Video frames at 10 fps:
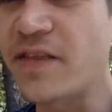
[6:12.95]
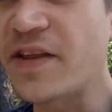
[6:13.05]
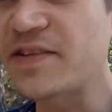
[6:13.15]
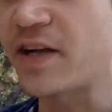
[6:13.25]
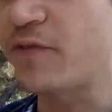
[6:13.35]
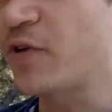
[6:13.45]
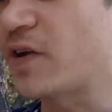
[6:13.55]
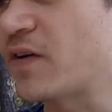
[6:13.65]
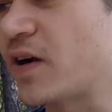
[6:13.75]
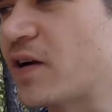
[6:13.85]
and things like, if you
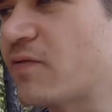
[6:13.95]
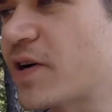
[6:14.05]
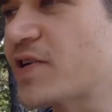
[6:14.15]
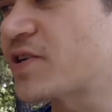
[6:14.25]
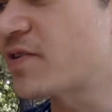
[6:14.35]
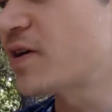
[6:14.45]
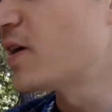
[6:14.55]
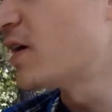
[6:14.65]
have a gun registered,